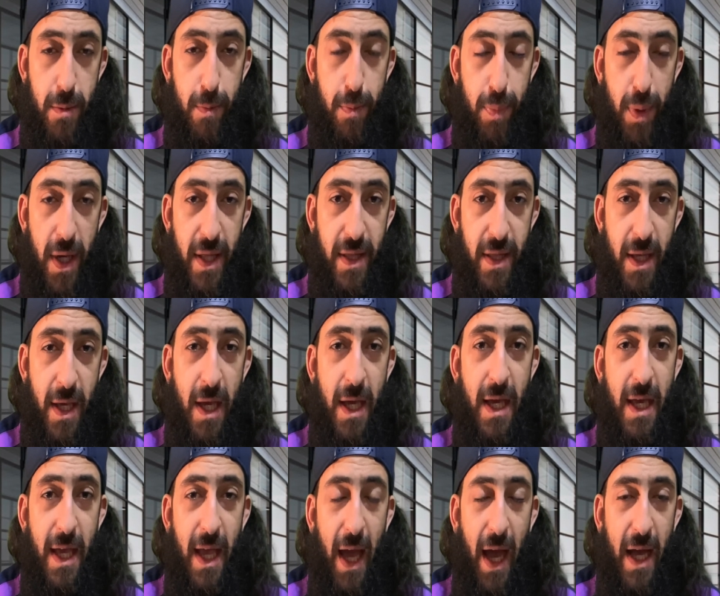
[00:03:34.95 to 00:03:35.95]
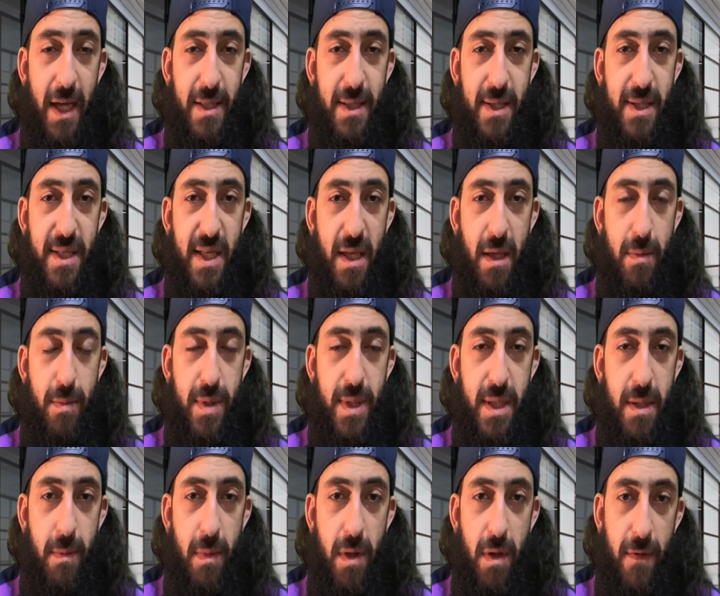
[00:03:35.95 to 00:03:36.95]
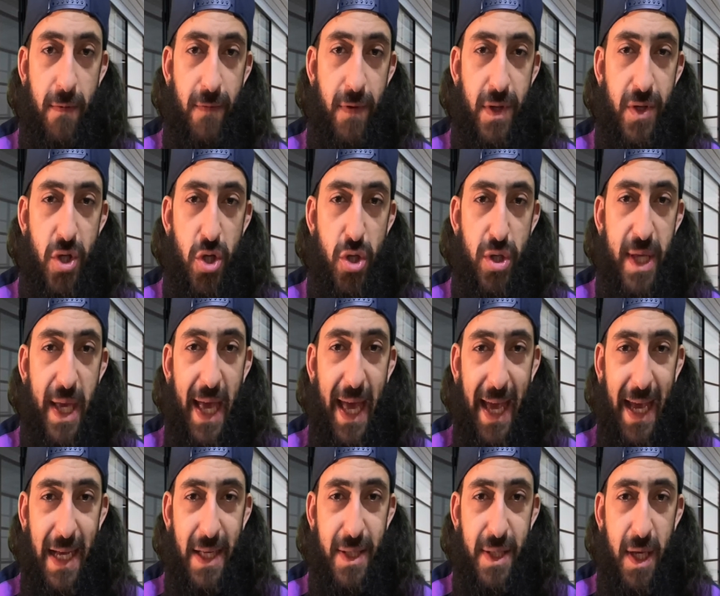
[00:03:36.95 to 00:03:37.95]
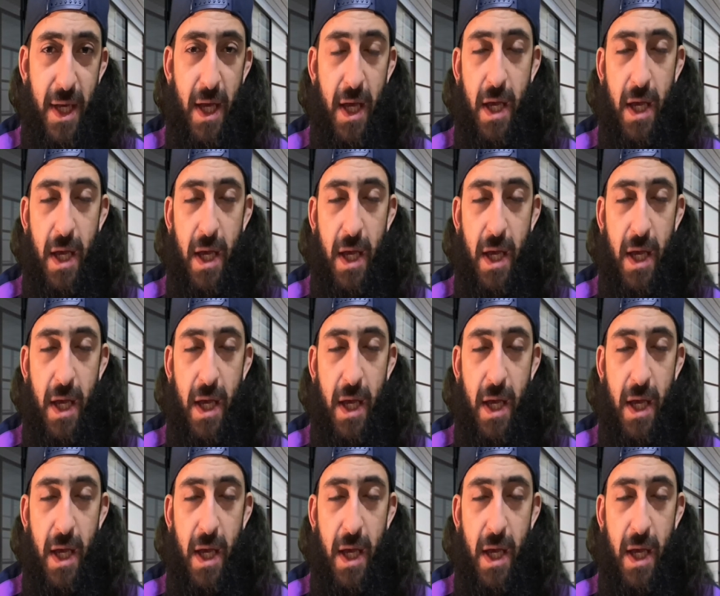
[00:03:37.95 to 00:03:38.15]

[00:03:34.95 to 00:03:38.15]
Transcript: But he has the similar features as